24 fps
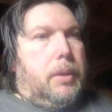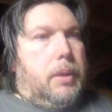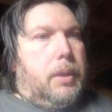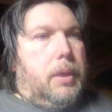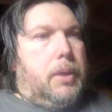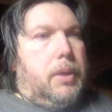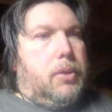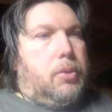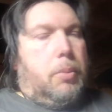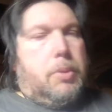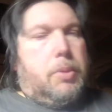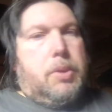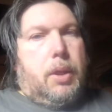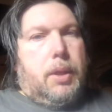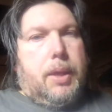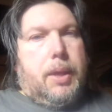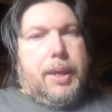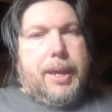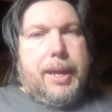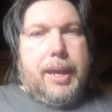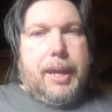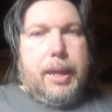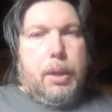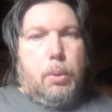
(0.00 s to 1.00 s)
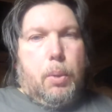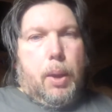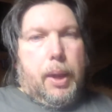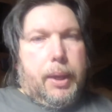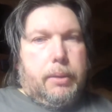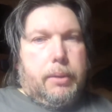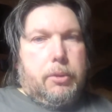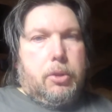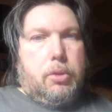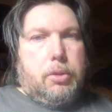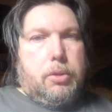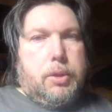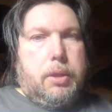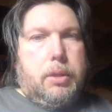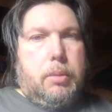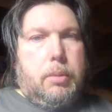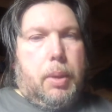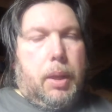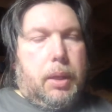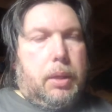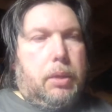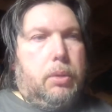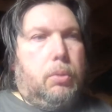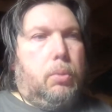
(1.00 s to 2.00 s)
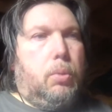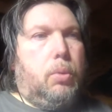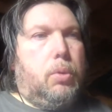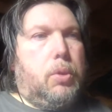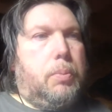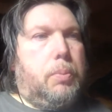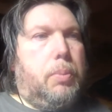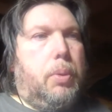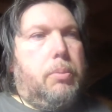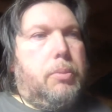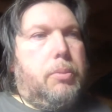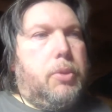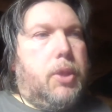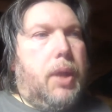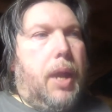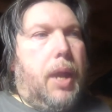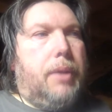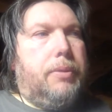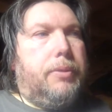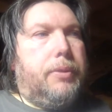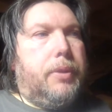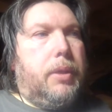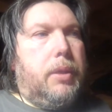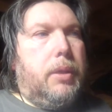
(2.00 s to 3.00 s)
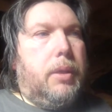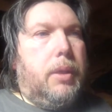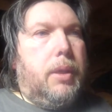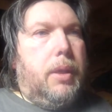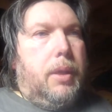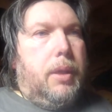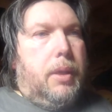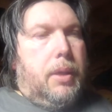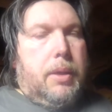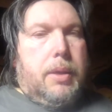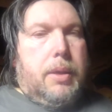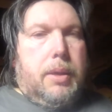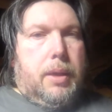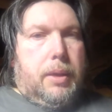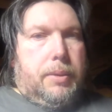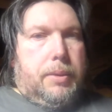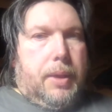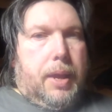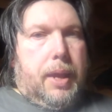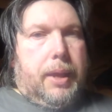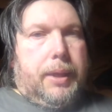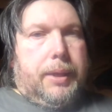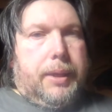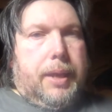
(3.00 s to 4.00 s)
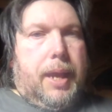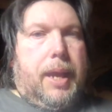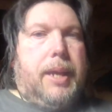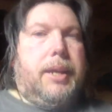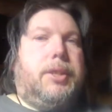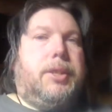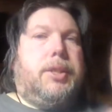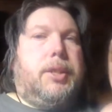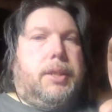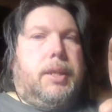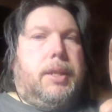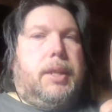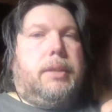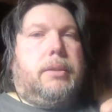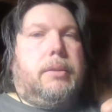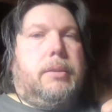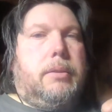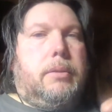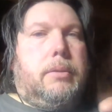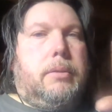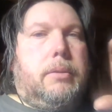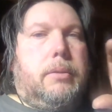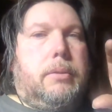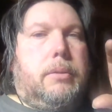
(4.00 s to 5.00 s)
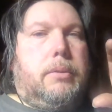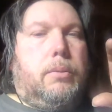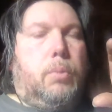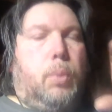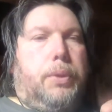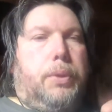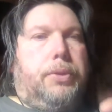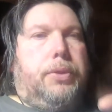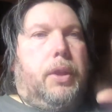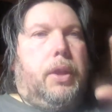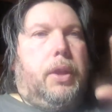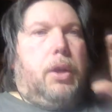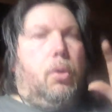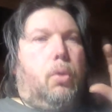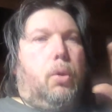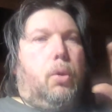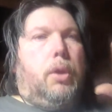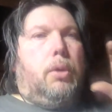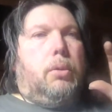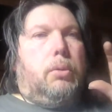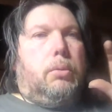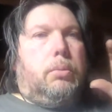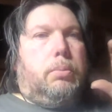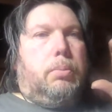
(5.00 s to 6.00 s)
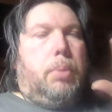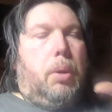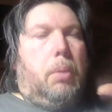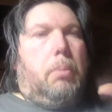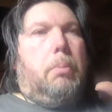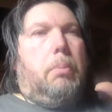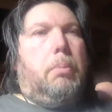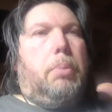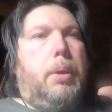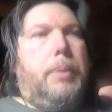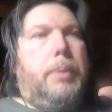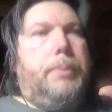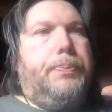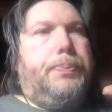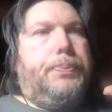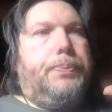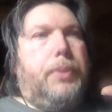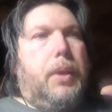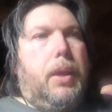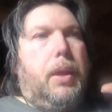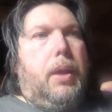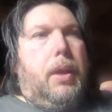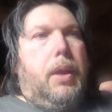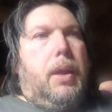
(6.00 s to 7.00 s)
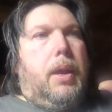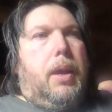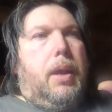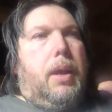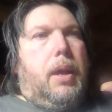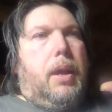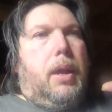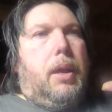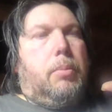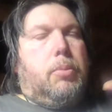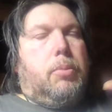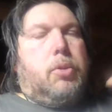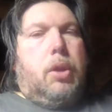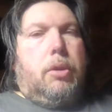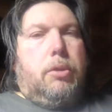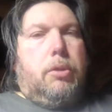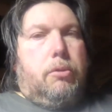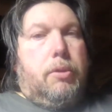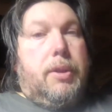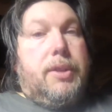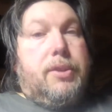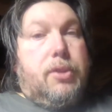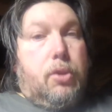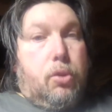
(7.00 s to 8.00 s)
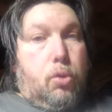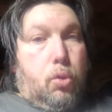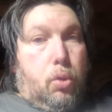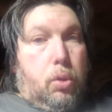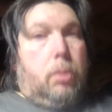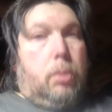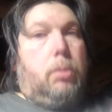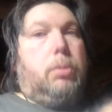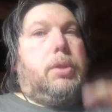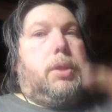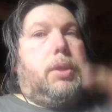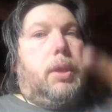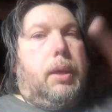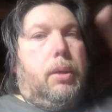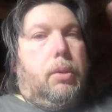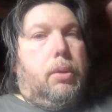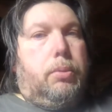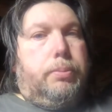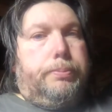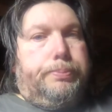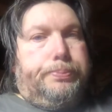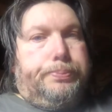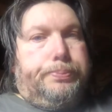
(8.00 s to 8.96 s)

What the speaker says: it's almost like a keyway cut in the back of the water pump shaft, and that engages in with the oil pump. So there is an oil seal,